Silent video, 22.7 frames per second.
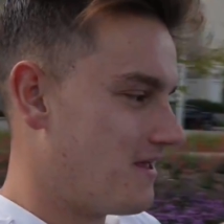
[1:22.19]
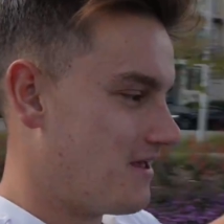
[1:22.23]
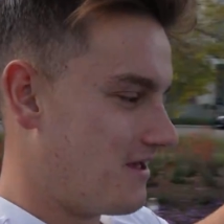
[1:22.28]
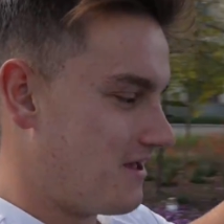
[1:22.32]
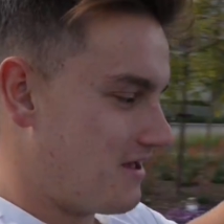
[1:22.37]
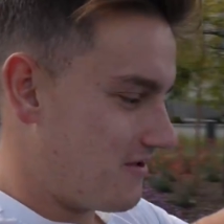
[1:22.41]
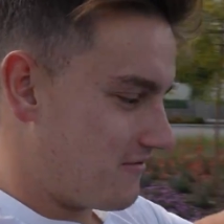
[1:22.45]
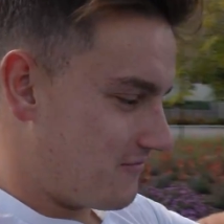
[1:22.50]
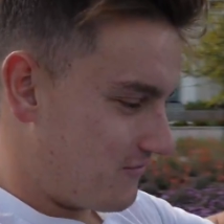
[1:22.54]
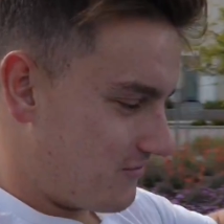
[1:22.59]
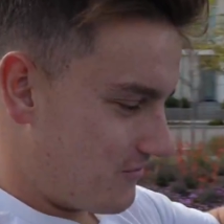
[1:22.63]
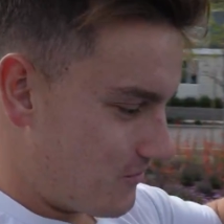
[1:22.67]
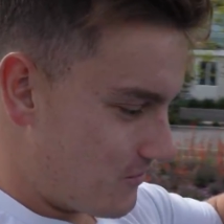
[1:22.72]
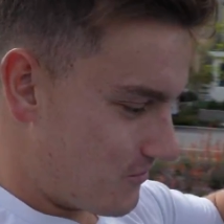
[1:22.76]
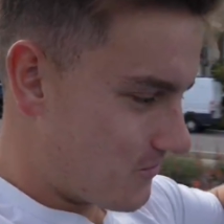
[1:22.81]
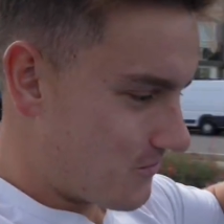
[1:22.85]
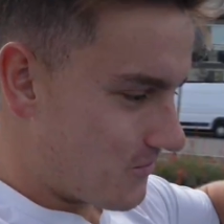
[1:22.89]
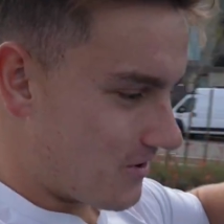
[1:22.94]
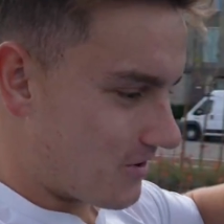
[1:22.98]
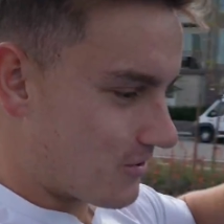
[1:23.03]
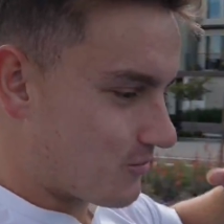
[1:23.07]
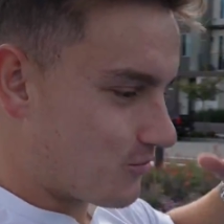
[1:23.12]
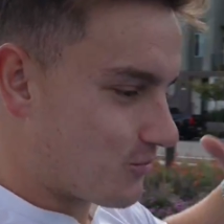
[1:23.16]
If you
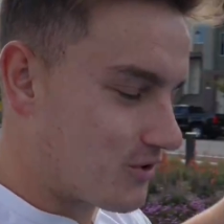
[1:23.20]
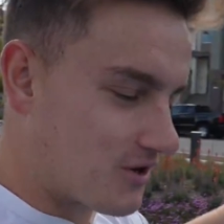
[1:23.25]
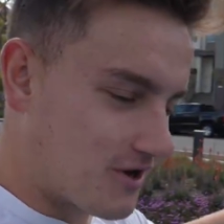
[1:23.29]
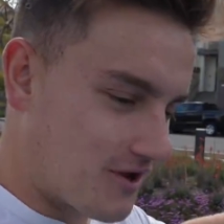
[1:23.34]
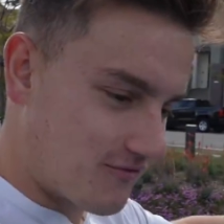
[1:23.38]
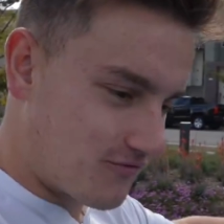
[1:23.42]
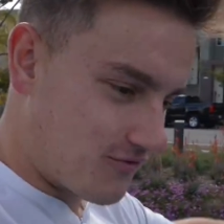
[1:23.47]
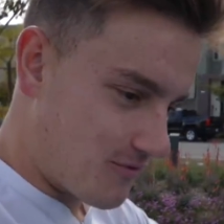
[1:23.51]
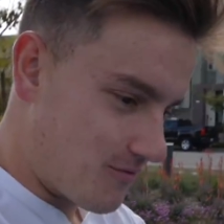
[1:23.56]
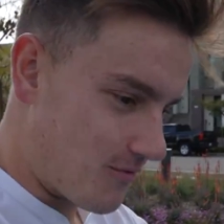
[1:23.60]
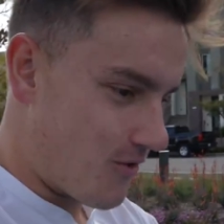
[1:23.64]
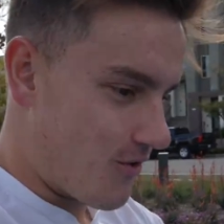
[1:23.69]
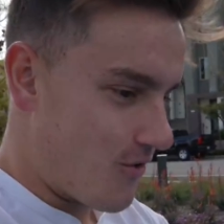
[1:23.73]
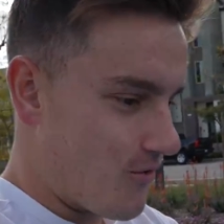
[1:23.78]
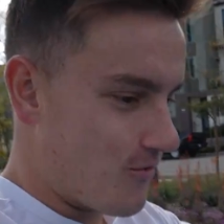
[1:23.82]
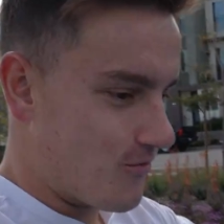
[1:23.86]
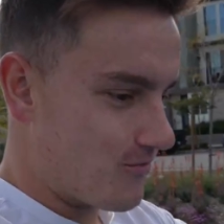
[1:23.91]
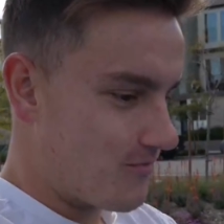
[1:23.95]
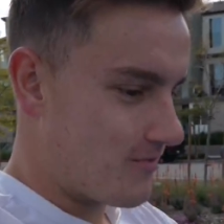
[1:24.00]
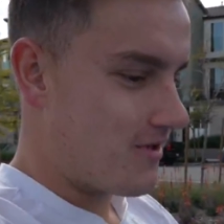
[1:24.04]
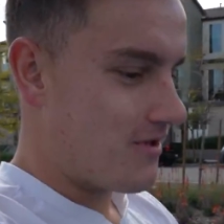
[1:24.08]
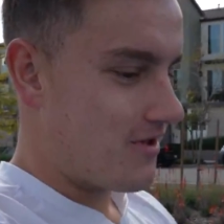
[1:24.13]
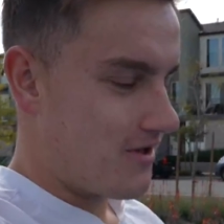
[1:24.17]
are working from
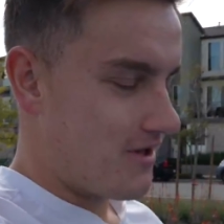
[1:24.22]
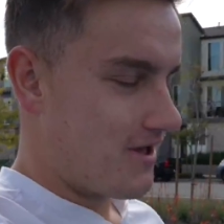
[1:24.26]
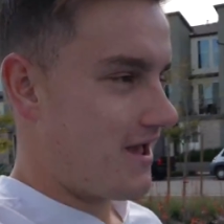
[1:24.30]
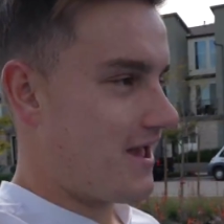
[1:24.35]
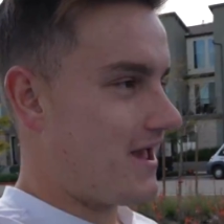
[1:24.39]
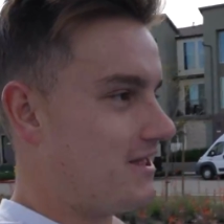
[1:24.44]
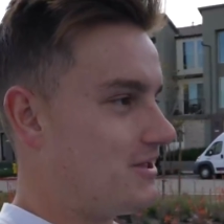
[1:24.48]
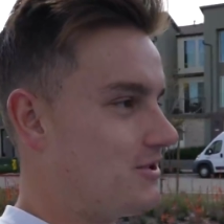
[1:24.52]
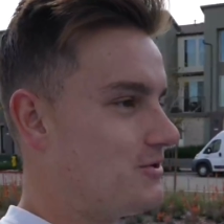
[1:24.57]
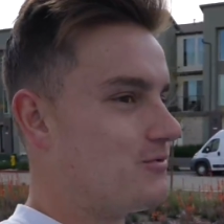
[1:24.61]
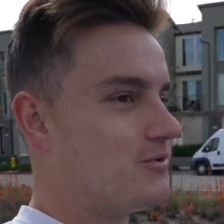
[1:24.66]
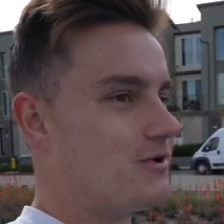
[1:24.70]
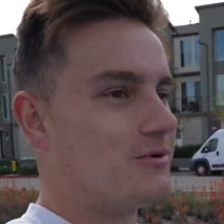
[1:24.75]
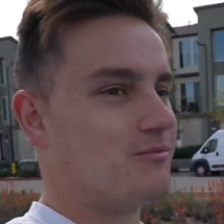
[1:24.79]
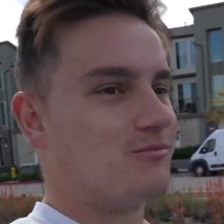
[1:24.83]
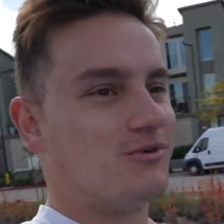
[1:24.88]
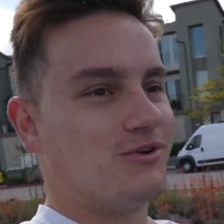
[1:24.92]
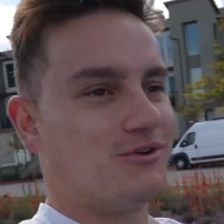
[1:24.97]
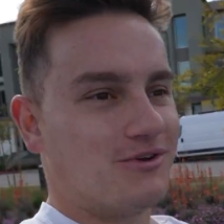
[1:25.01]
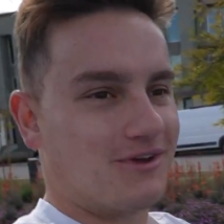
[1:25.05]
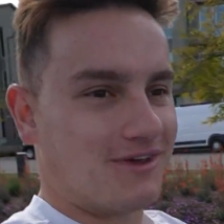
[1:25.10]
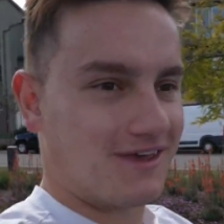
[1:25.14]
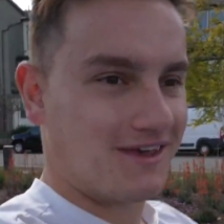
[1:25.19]
home and you want to
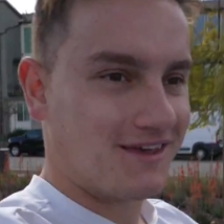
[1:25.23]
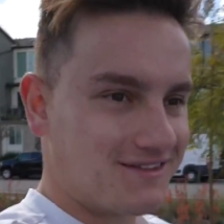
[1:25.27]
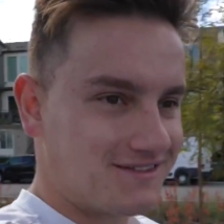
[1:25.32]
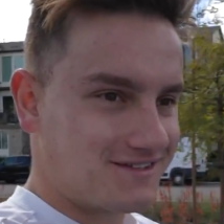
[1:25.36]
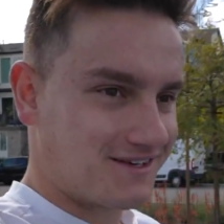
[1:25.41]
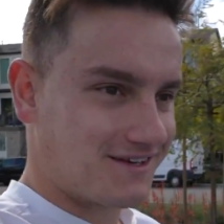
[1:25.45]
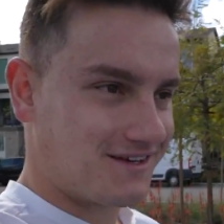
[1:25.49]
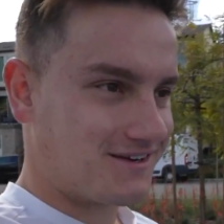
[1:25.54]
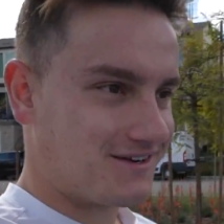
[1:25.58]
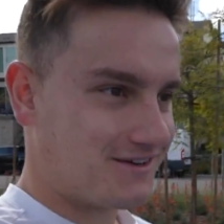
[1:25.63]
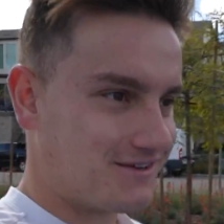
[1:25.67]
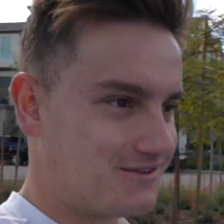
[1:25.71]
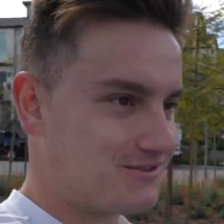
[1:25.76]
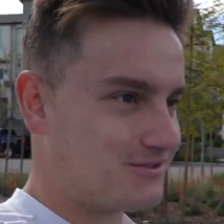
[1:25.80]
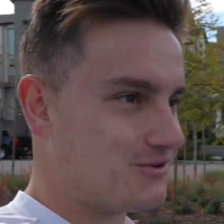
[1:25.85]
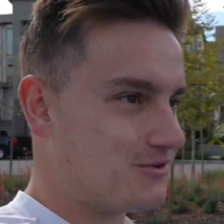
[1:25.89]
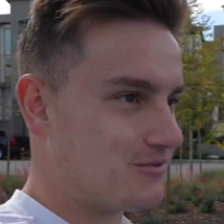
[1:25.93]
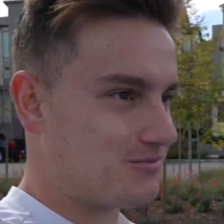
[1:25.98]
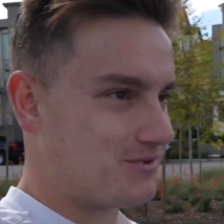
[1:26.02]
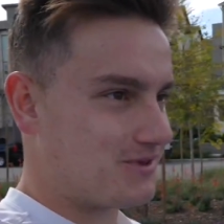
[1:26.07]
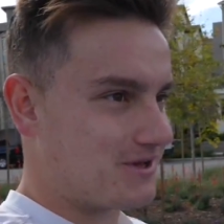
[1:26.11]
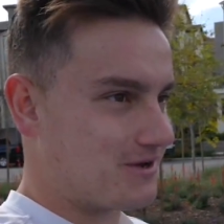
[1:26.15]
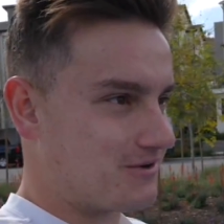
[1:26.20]
bring your kids here to
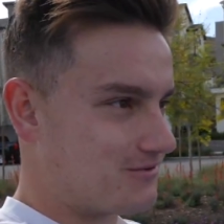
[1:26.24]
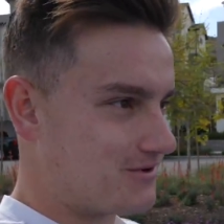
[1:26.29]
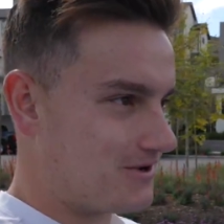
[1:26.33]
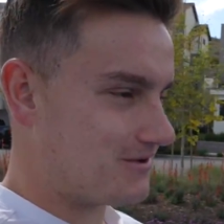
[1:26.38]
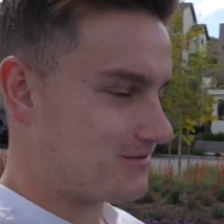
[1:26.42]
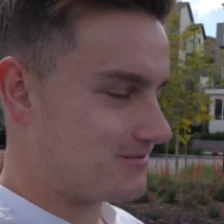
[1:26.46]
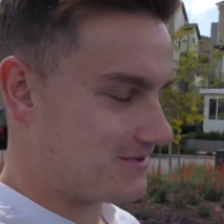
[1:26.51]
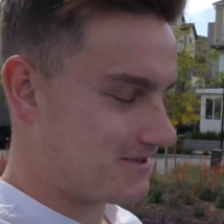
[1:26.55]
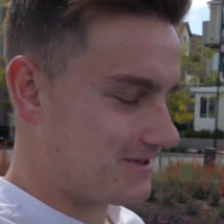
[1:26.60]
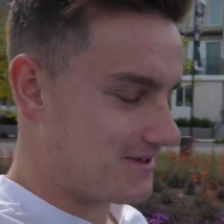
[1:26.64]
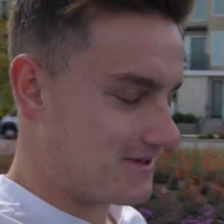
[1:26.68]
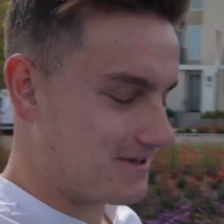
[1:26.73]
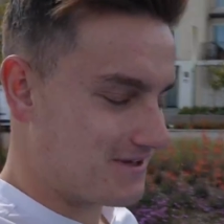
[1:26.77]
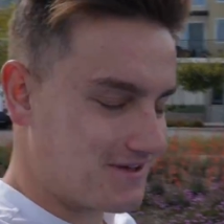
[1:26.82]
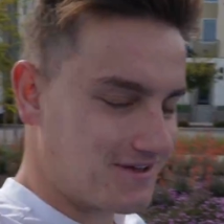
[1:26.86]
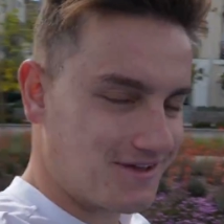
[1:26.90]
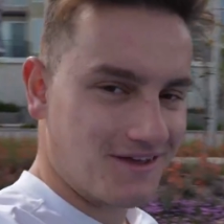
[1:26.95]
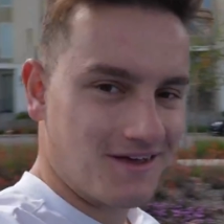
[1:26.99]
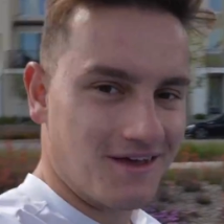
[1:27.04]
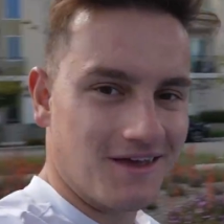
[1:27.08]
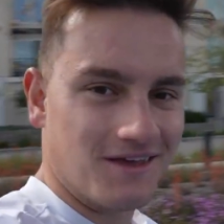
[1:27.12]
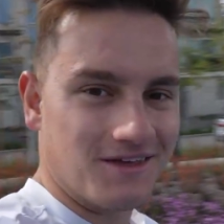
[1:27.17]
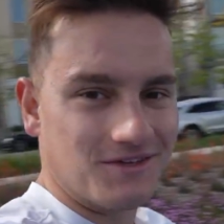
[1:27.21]
play around,
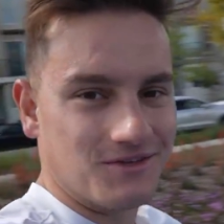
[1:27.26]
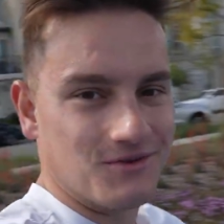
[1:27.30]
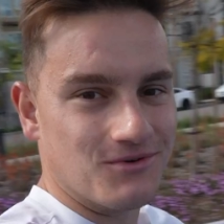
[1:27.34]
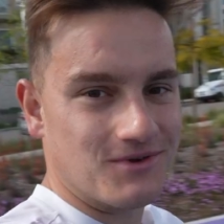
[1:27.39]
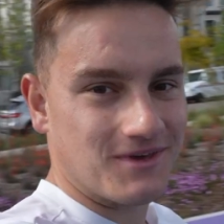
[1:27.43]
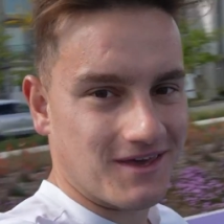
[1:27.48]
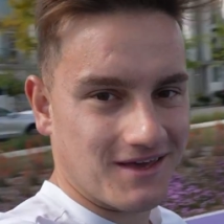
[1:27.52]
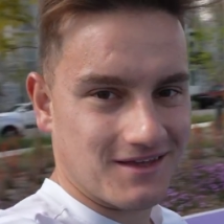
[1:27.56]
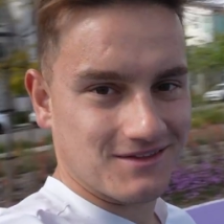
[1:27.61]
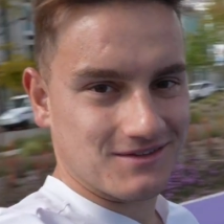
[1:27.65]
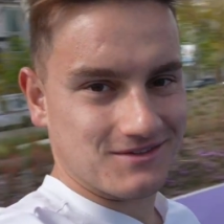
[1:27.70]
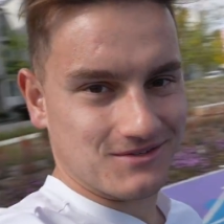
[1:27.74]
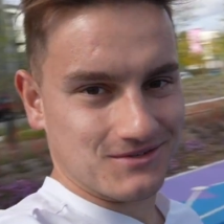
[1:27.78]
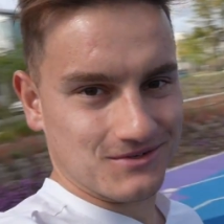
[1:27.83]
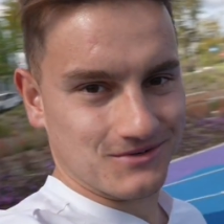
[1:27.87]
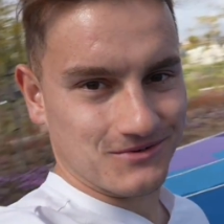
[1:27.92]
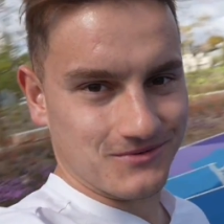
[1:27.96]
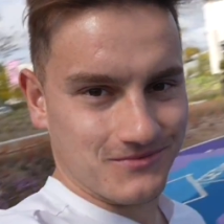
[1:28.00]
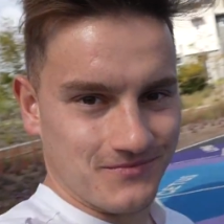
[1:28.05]
you can too.